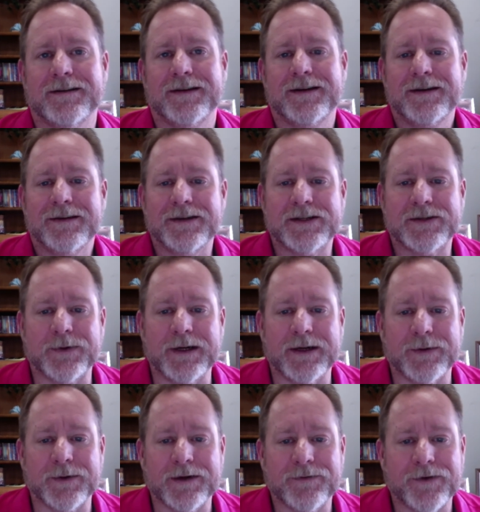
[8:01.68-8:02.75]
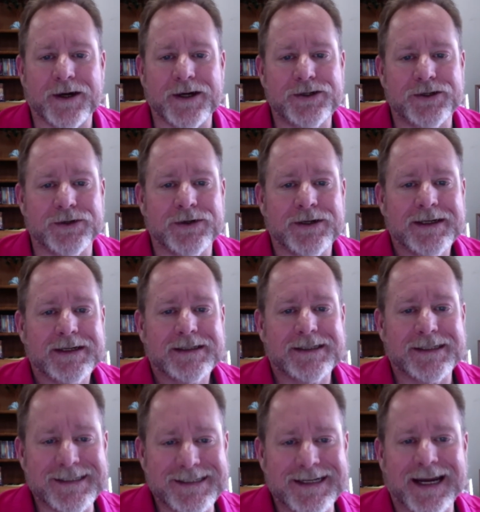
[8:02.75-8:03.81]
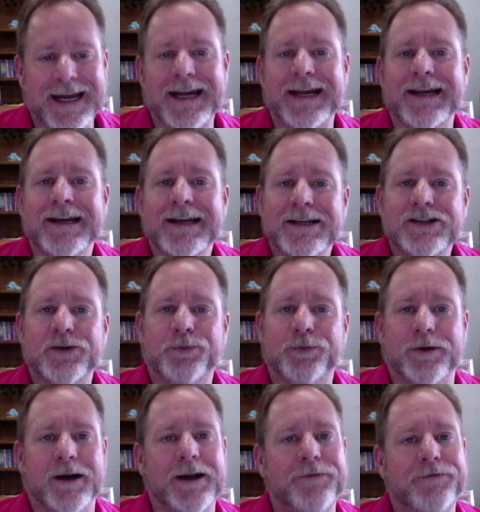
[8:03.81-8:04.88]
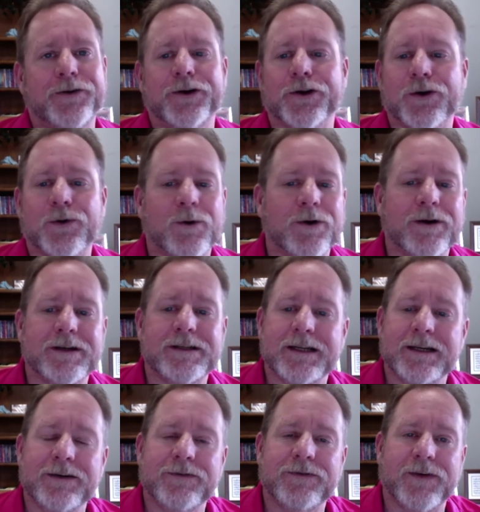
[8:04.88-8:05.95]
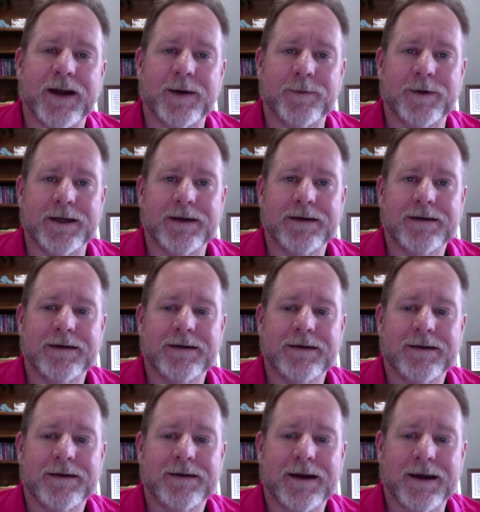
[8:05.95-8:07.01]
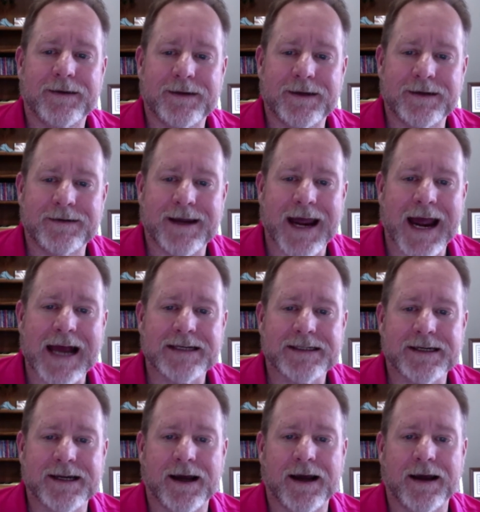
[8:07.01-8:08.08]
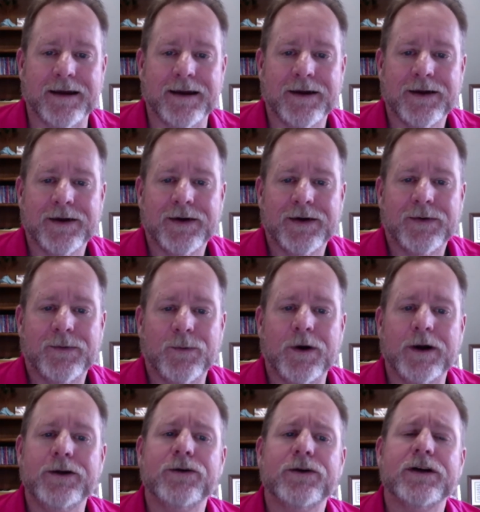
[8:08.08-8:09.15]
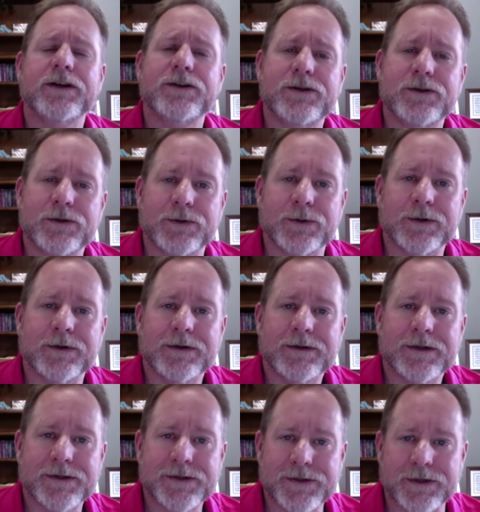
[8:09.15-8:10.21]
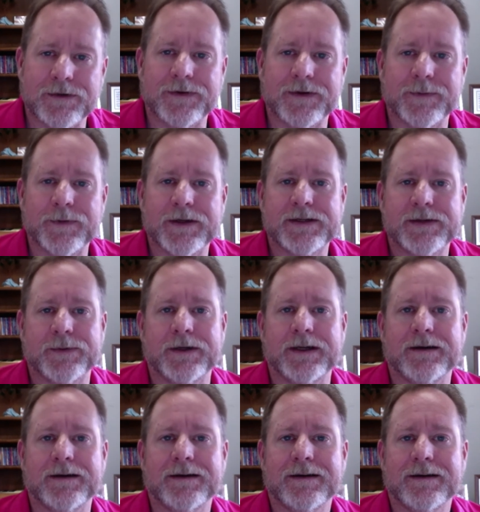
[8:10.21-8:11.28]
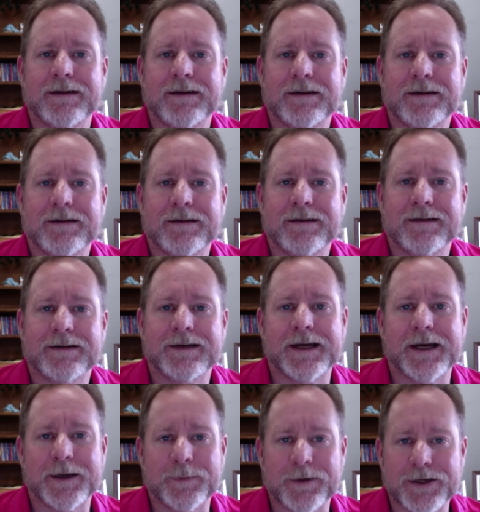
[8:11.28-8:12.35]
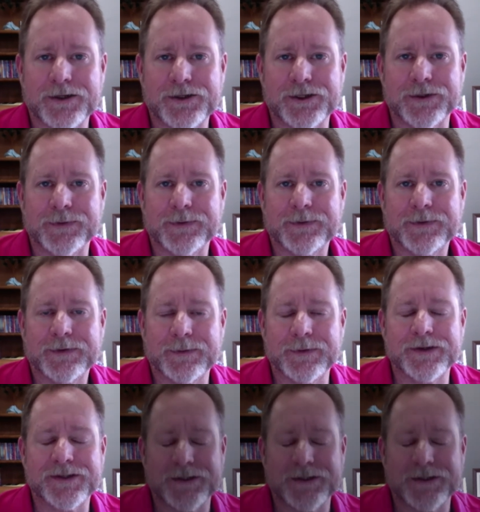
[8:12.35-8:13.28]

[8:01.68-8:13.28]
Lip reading: This week, we invite you today to pray for your quarantine family and then ask God what you can do to serve him this week. God bless you. We'll see